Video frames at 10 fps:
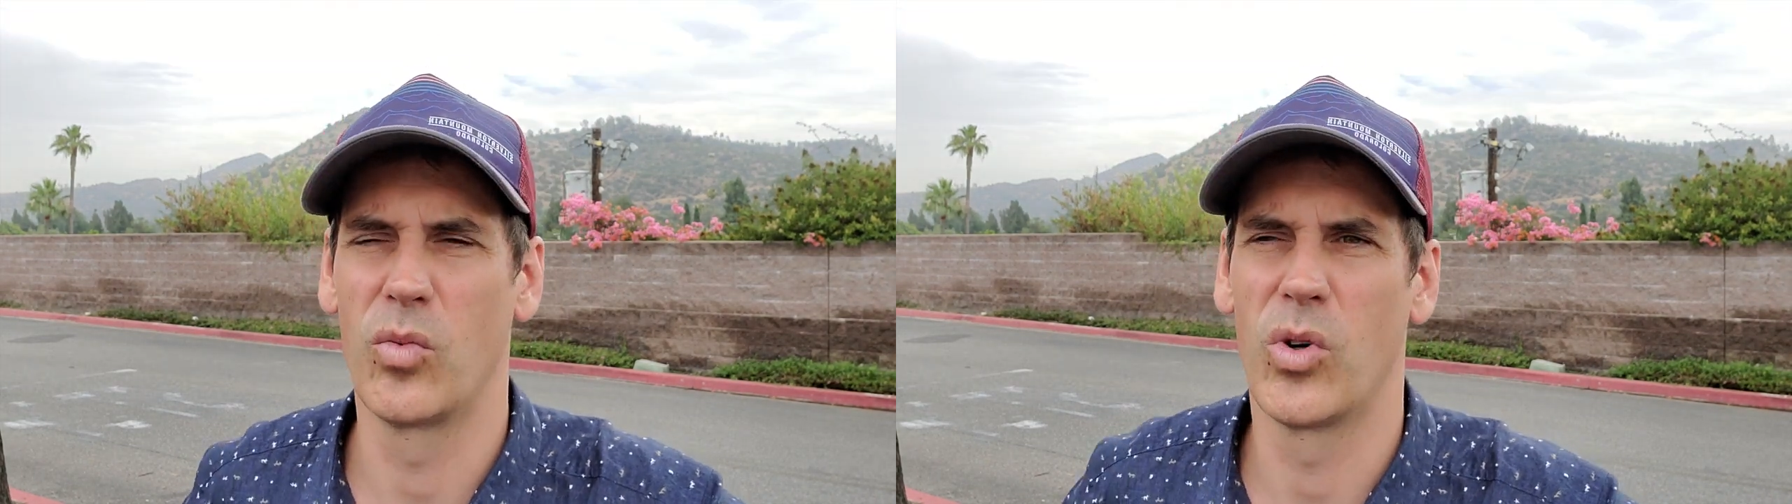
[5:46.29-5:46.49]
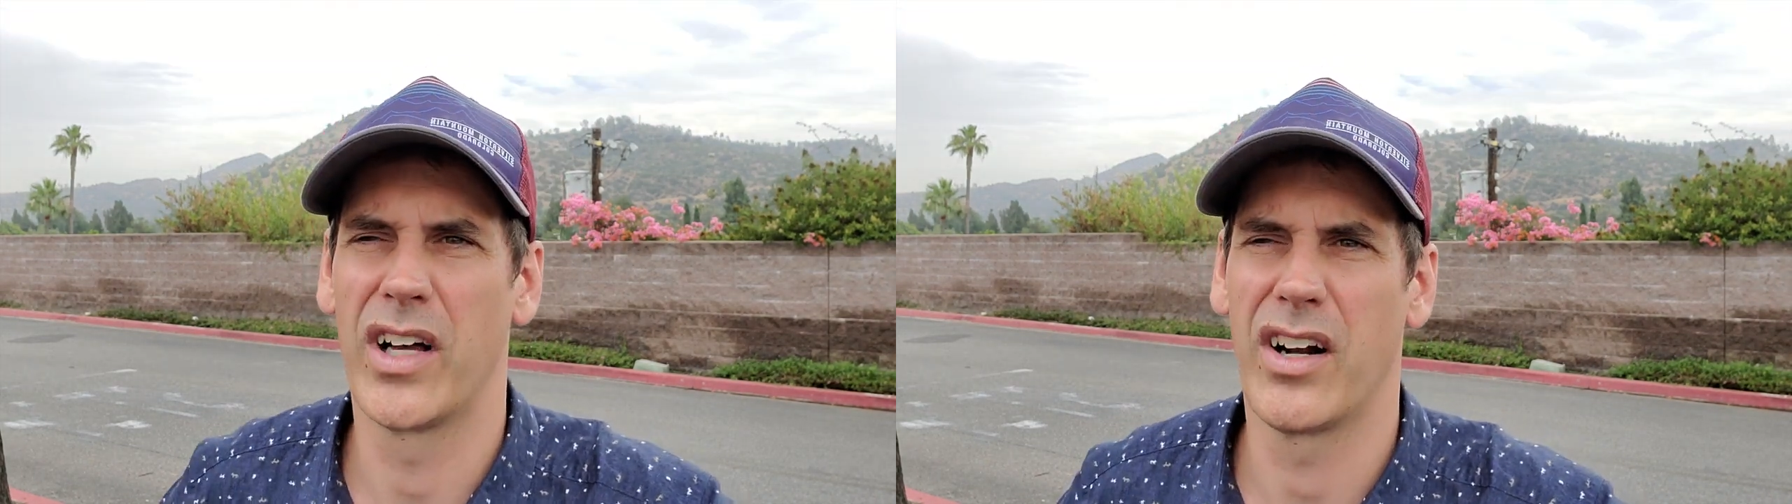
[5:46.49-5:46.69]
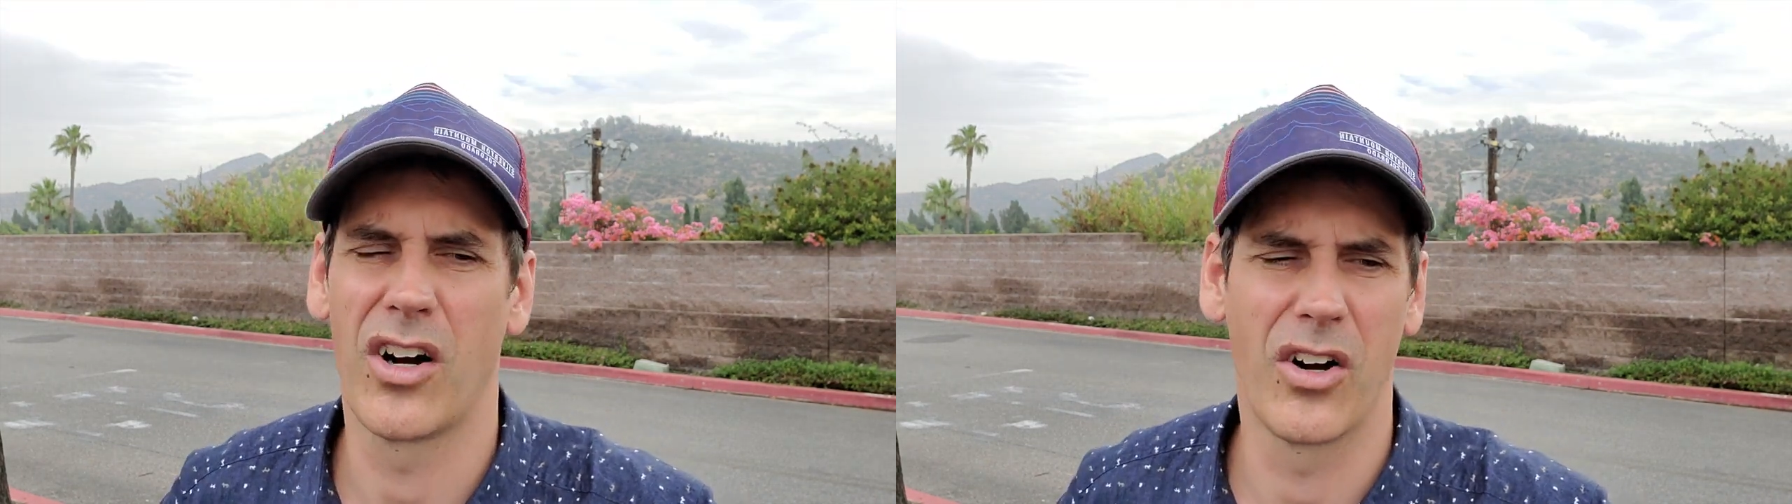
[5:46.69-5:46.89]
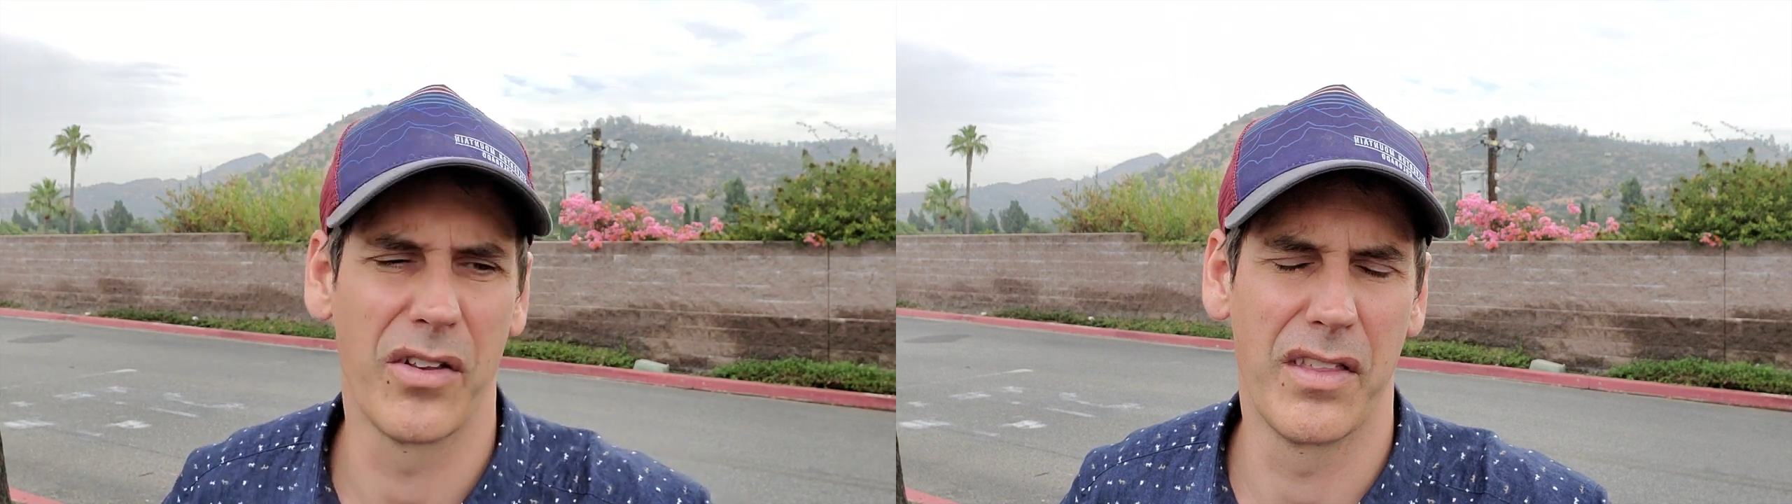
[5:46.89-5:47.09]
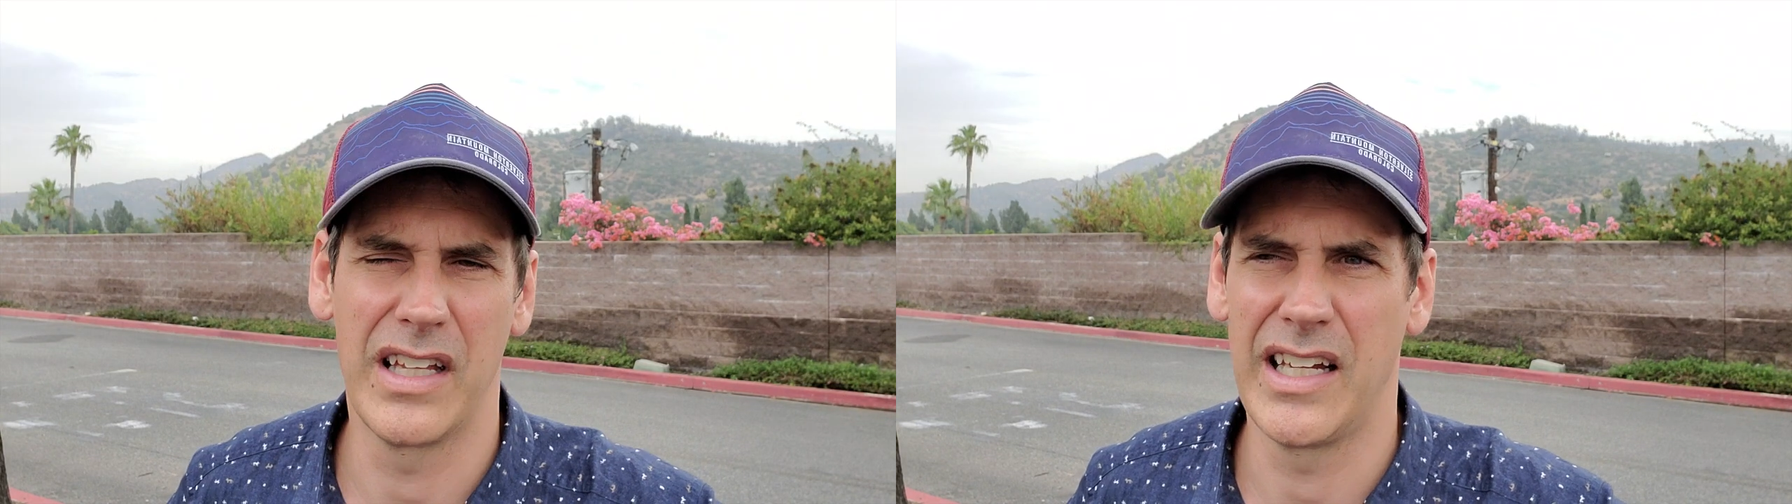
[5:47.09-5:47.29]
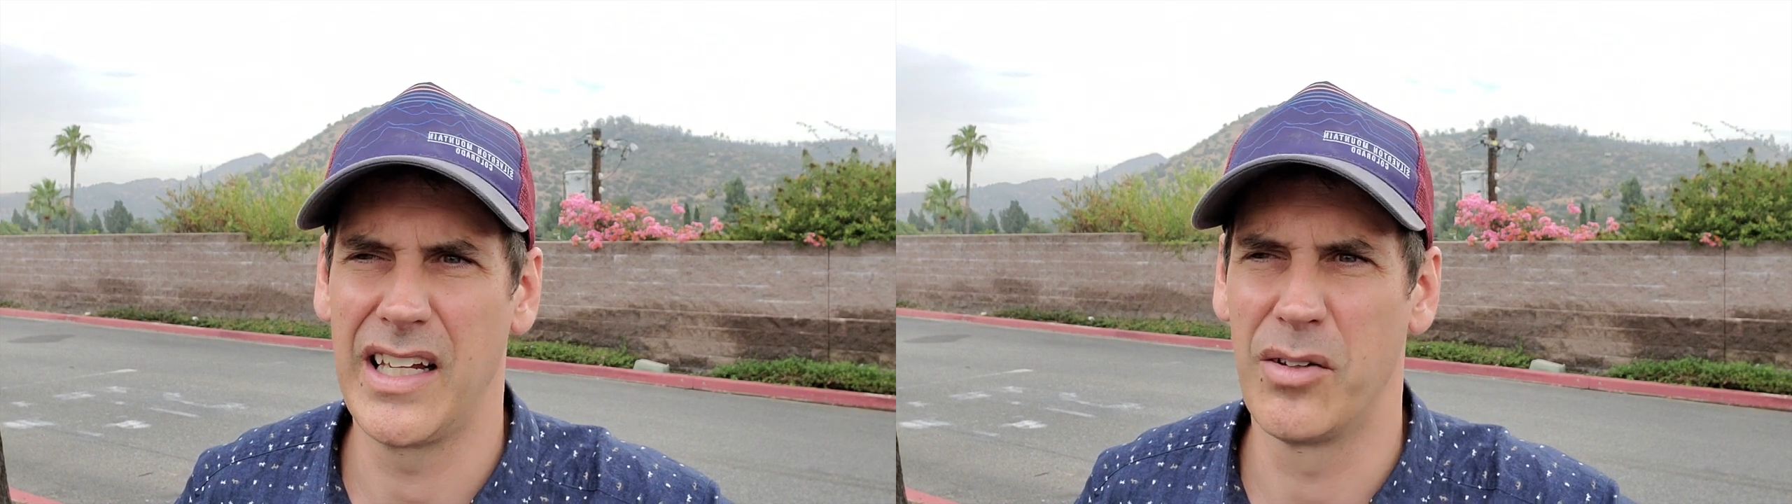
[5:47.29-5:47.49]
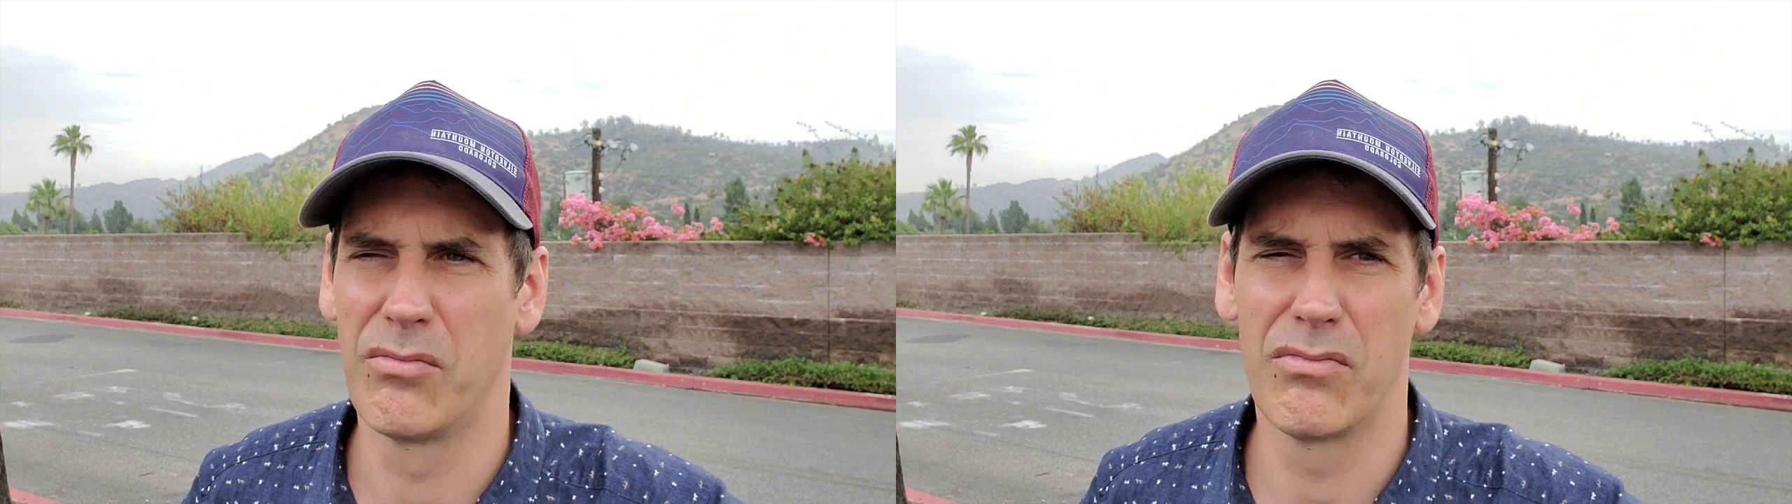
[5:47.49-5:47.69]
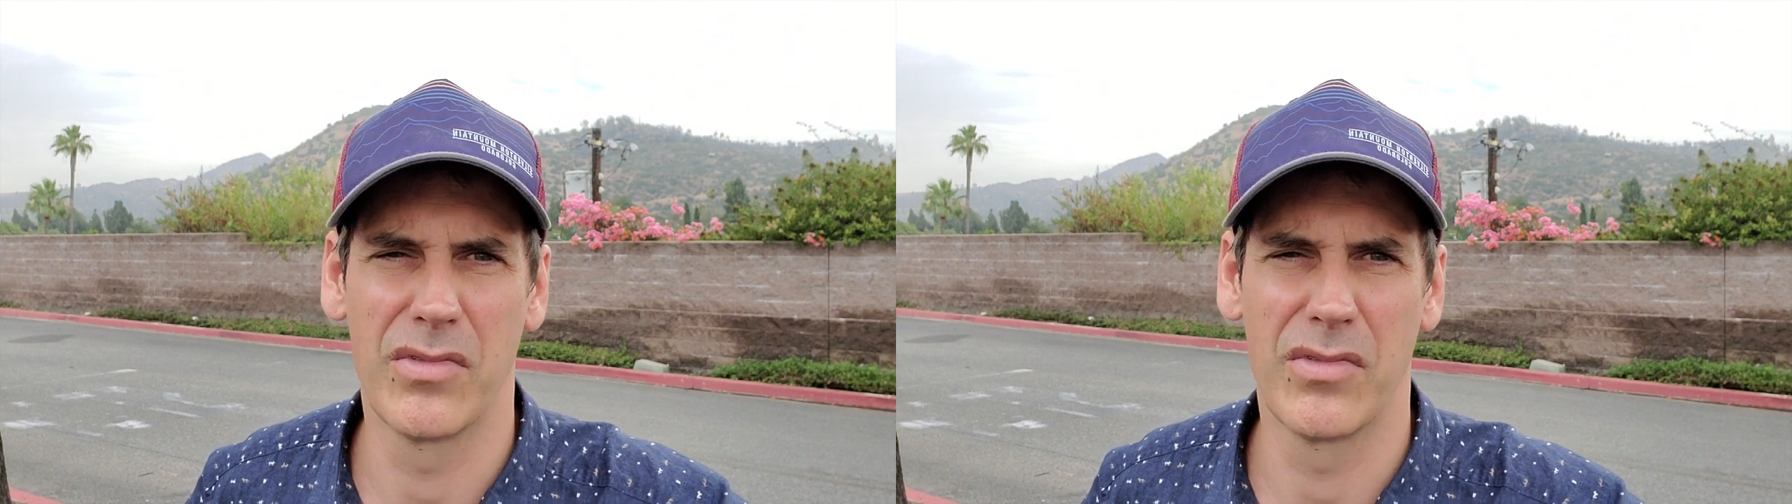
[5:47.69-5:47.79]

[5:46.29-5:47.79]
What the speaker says: what are the